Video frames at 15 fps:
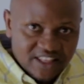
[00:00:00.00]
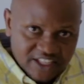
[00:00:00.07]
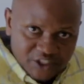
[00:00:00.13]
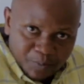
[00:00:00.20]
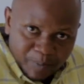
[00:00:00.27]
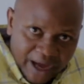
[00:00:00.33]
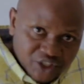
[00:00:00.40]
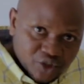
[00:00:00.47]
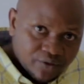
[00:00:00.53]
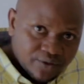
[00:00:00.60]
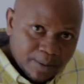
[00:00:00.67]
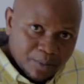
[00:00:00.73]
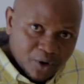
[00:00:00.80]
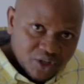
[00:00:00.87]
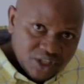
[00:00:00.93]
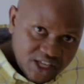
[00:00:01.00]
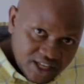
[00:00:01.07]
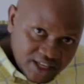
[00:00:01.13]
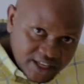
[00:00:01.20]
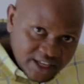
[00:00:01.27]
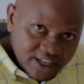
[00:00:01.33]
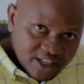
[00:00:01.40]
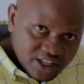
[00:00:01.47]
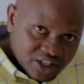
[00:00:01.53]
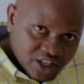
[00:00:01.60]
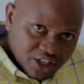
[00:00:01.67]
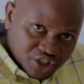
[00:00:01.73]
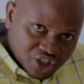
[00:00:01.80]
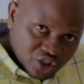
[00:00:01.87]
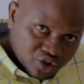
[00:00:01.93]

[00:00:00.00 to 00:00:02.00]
this part of the body. Kigice